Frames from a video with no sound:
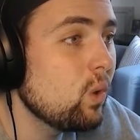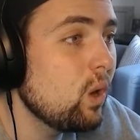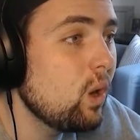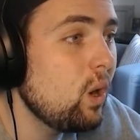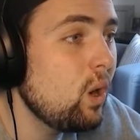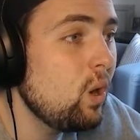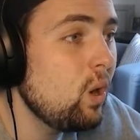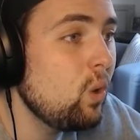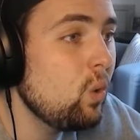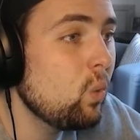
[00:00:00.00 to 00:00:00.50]

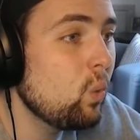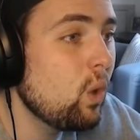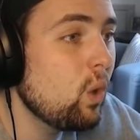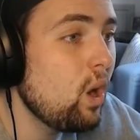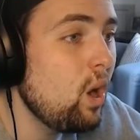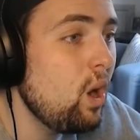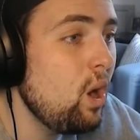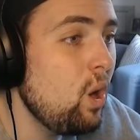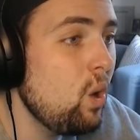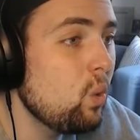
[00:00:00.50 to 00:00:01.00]
oh,
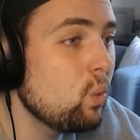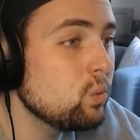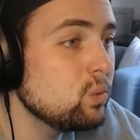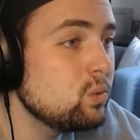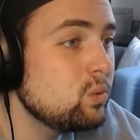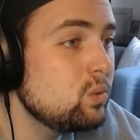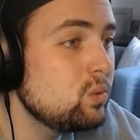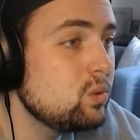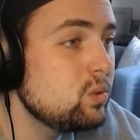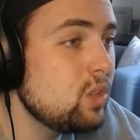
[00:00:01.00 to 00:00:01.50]
oh,
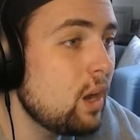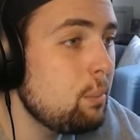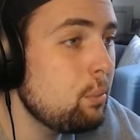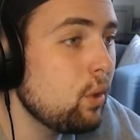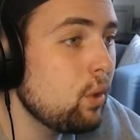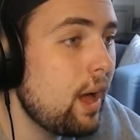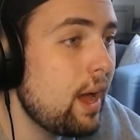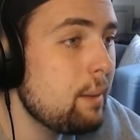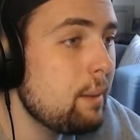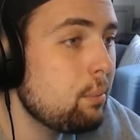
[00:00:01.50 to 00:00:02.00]
double
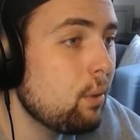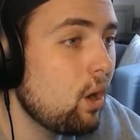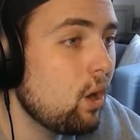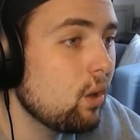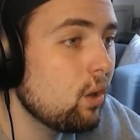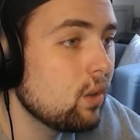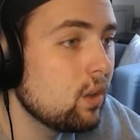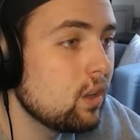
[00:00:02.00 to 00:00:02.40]
eyeball.